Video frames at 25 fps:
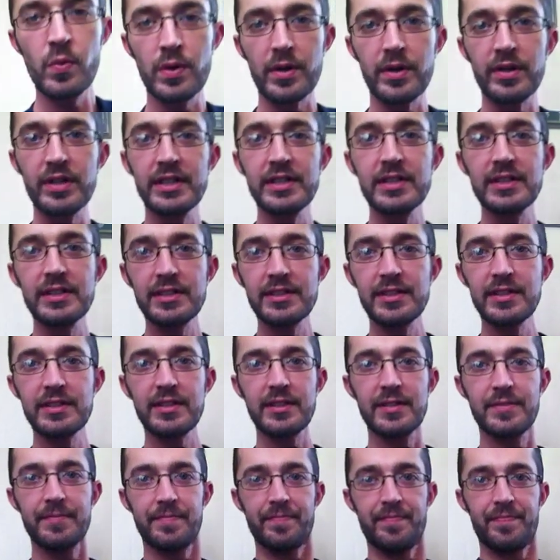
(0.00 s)
worries
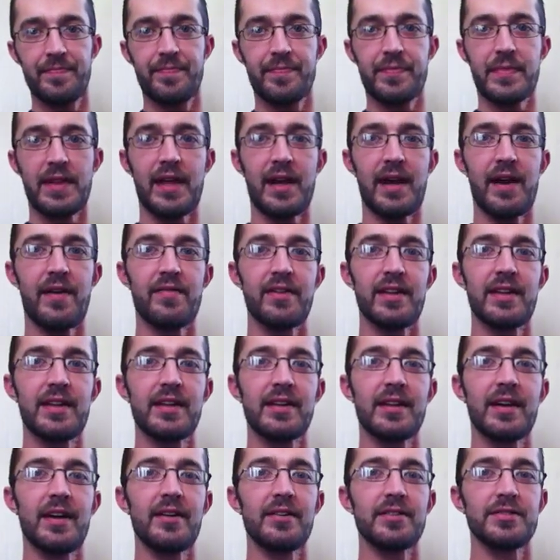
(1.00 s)
and
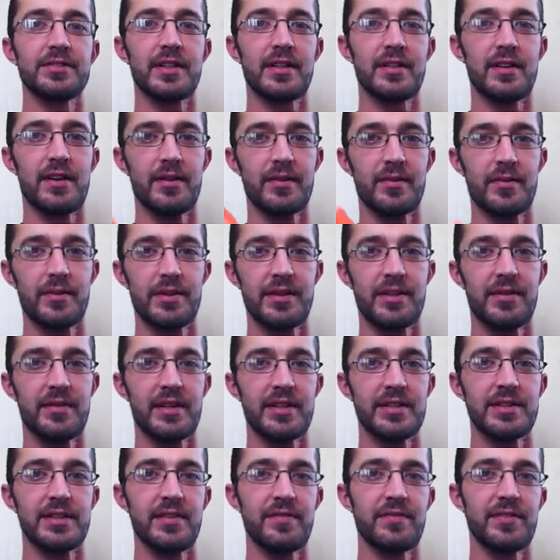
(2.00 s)
everything else, along with the
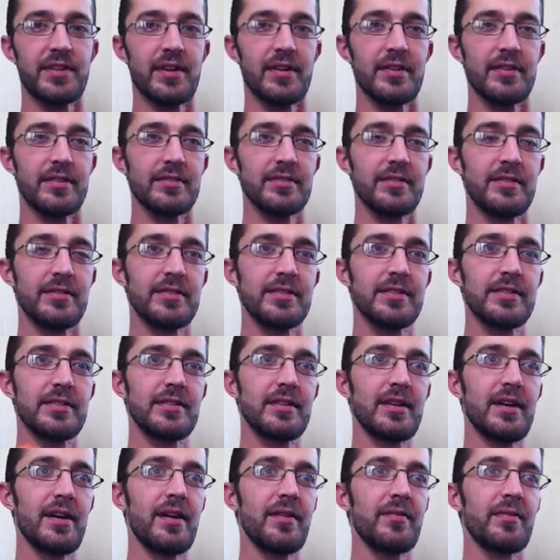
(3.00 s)
rest of y'all.
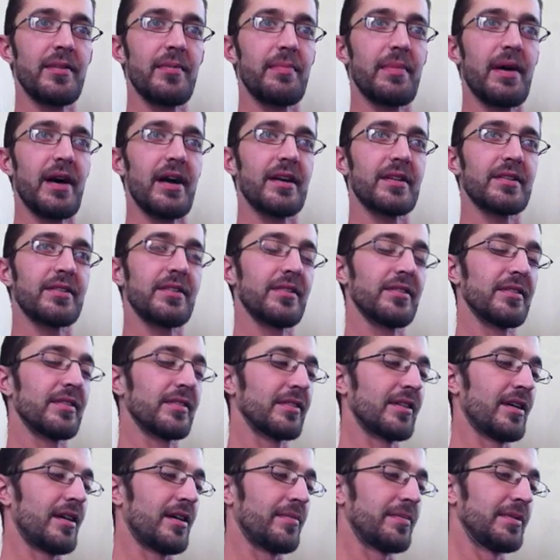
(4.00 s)
I went back to the
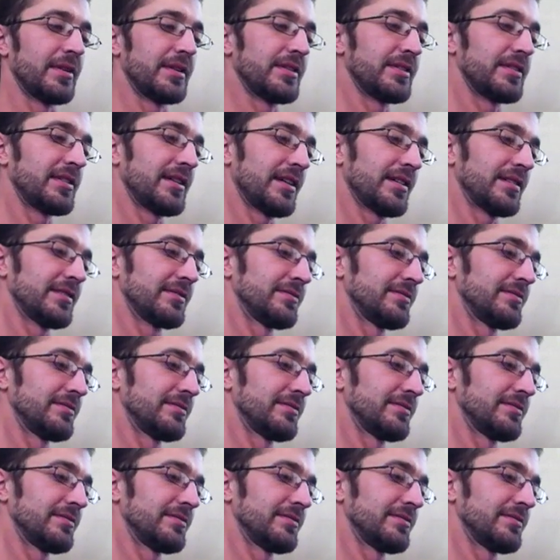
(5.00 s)
comments.